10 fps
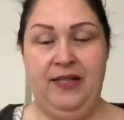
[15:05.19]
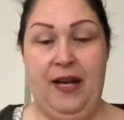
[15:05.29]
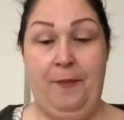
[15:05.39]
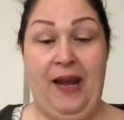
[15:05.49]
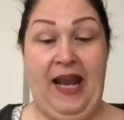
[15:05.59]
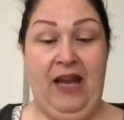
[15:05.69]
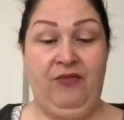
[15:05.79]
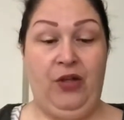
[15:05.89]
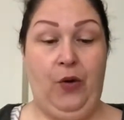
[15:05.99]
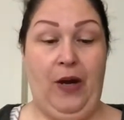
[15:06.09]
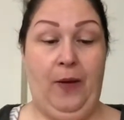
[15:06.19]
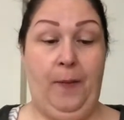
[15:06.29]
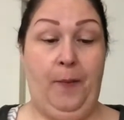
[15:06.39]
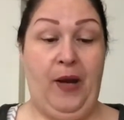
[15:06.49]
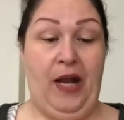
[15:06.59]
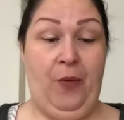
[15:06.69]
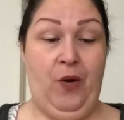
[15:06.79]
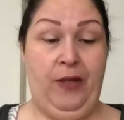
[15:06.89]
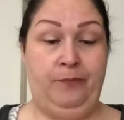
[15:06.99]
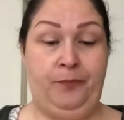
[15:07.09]
and I might have to go out and buy
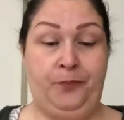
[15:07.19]
one